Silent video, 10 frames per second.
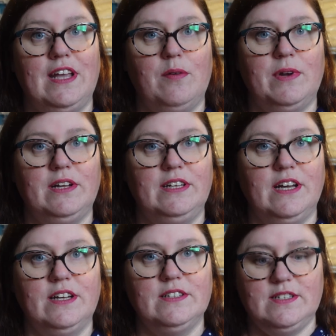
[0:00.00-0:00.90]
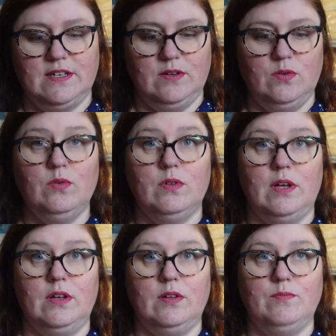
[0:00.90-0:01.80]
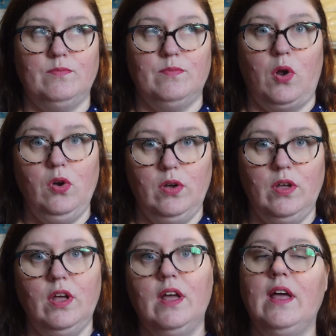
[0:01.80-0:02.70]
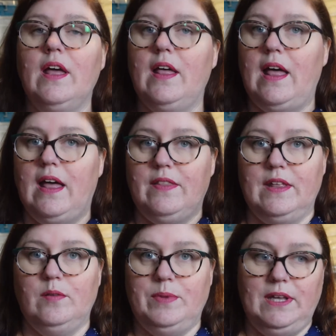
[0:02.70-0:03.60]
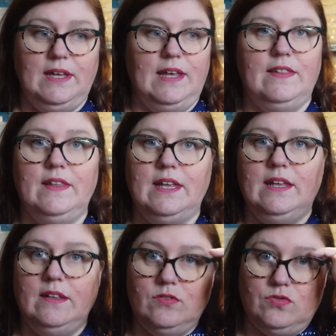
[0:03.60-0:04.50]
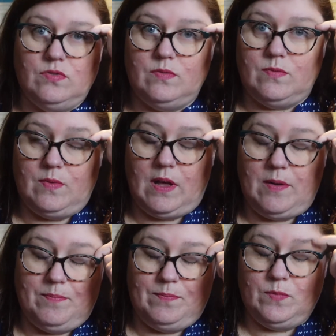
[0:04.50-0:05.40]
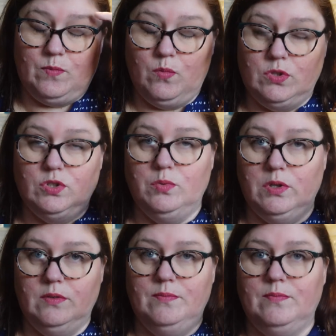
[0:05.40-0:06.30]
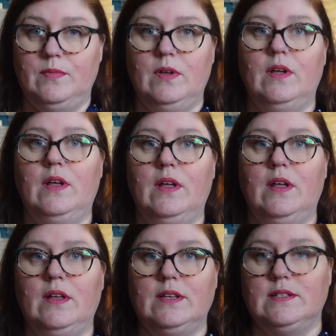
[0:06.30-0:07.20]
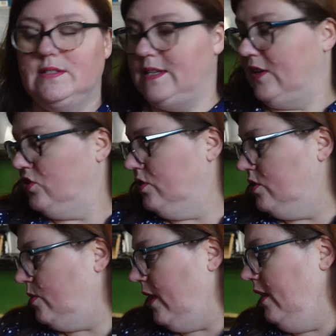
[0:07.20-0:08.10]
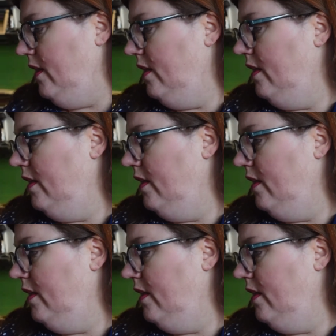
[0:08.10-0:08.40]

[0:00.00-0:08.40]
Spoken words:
Ammonite Yarns blog. They'll be in the Wonderwool section as well.